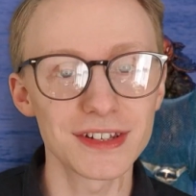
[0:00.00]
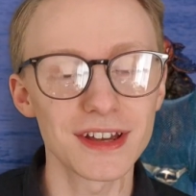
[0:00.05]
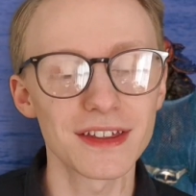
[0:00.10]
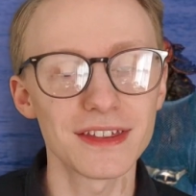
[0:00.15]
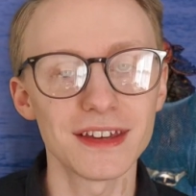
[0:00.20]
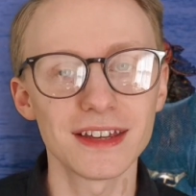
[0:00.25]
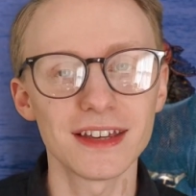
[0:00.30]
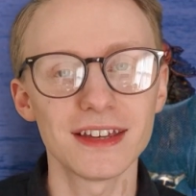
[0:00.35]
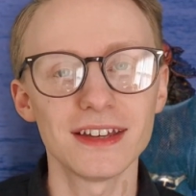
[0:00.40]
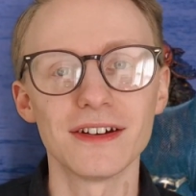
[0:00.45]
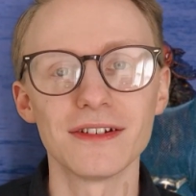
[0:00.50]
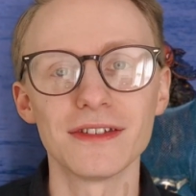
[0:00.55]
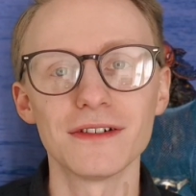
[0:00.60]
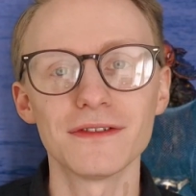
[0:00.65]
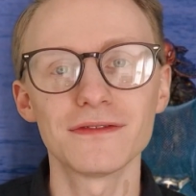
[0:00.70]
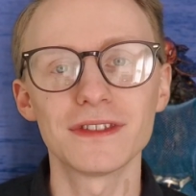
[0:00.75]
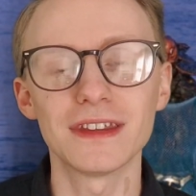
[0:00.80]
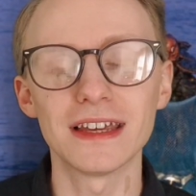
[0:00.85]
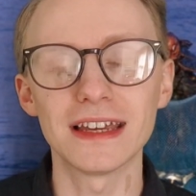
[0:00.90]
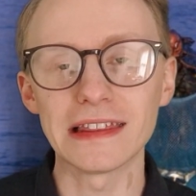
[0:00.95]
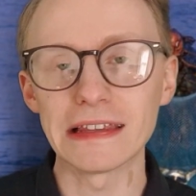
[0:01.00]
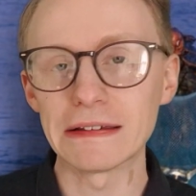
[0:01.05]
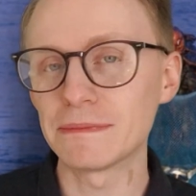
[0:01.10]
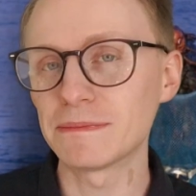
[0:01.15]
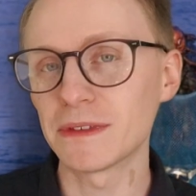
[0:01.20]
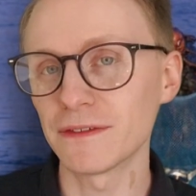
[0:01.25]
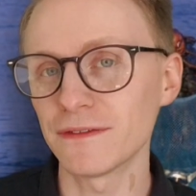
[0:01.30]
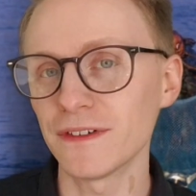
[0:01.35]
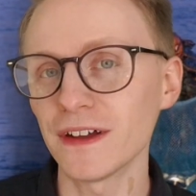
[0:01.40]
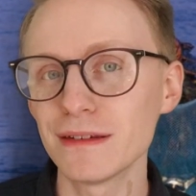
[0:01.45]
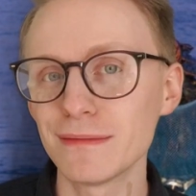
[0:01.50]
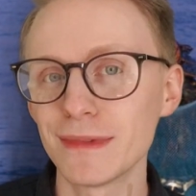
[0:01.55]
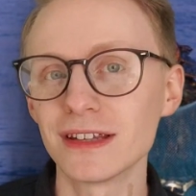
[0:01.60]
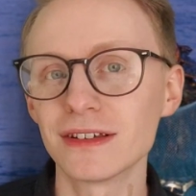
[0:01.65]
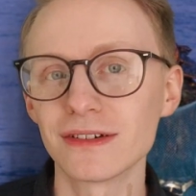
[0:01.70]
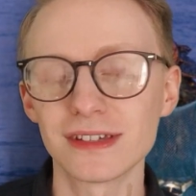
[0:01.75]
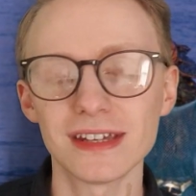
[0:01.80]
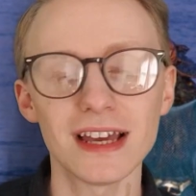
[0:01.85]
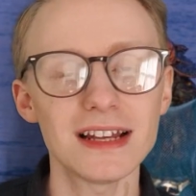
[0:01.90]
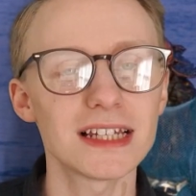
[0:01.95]
I think, you know, the
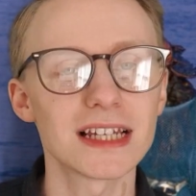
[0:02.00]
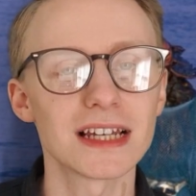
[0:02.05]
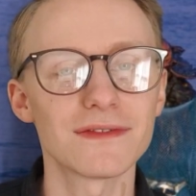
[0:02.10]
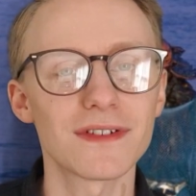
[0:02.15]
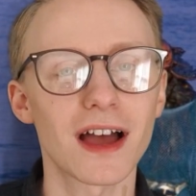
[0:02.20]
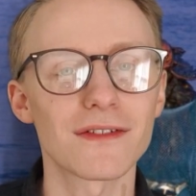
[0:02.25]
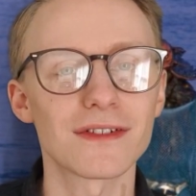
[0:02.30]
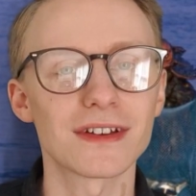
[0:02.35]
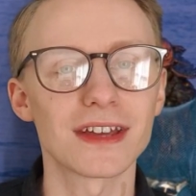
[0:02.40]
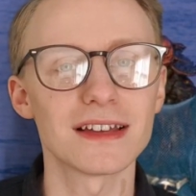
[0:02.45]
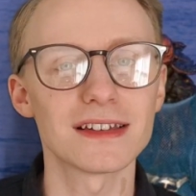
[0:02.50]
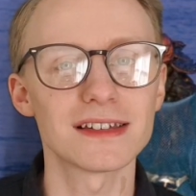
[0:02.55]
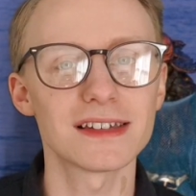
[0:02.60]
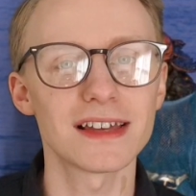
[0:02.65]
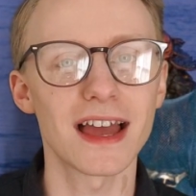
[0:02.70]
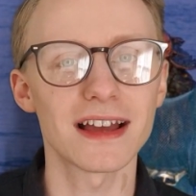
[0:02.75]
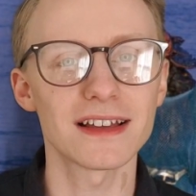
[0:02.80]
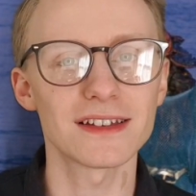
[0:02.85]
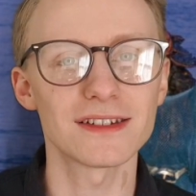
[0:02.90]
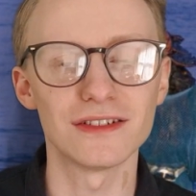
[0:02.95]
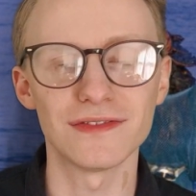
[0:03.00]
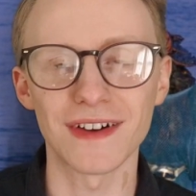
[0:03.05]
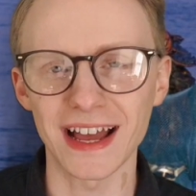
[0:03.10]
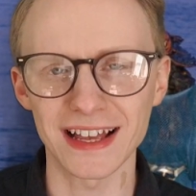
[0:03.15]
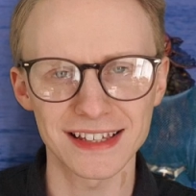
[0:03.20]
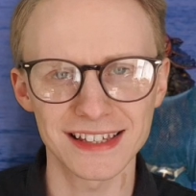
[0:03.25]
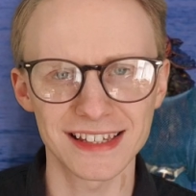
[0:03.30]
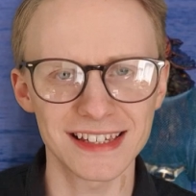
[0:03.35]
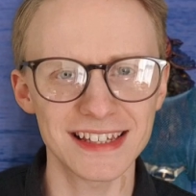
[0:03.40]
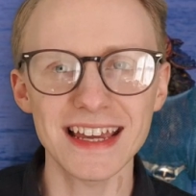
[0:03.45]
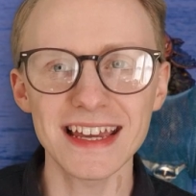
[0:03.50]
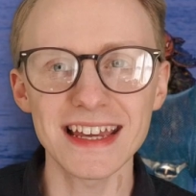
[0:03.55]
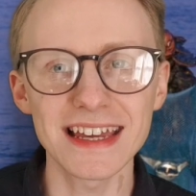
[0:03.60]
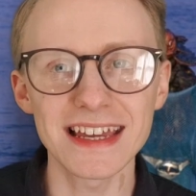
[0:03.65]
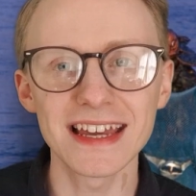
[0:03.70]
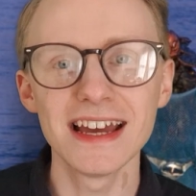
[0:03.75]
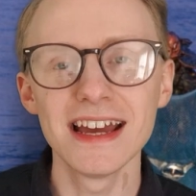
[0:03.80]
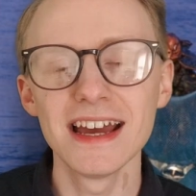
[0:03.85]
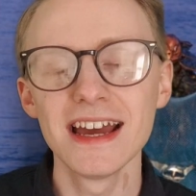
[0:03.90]
fundamental setting of having it set sort of at sea